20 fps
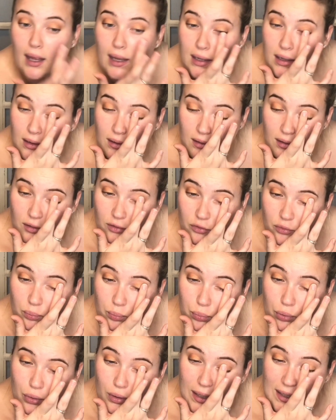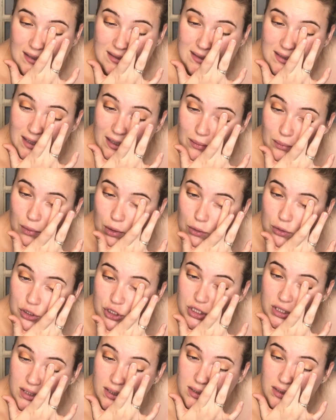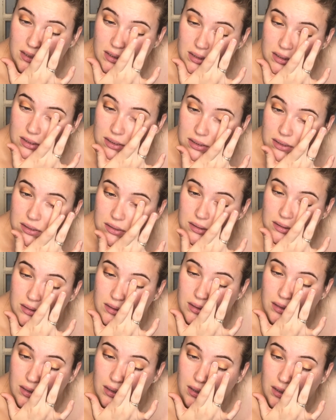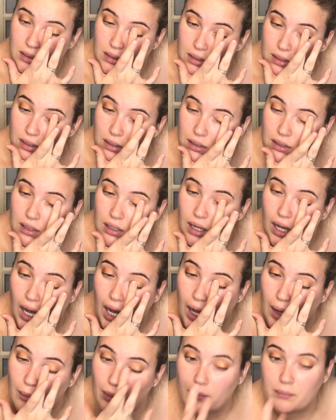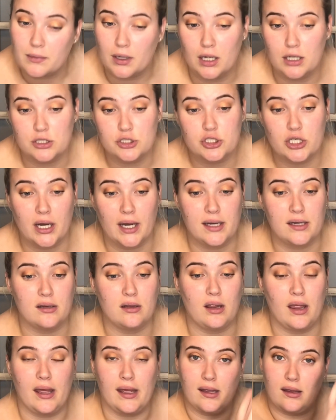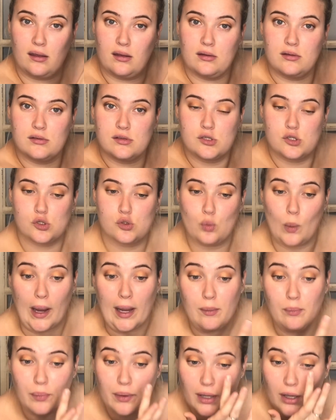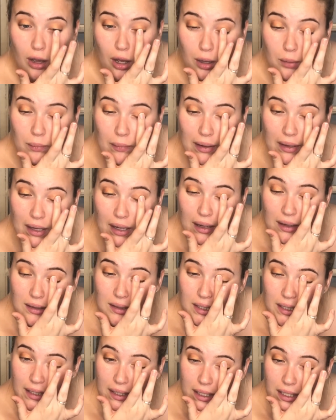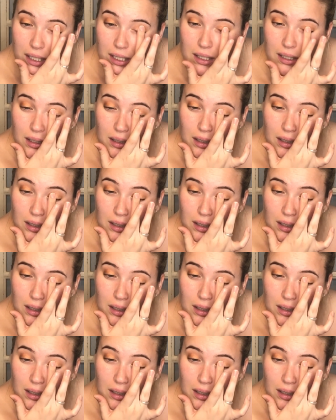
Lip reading: kind of pressing motions. I'm not trying to like swipe on my lid.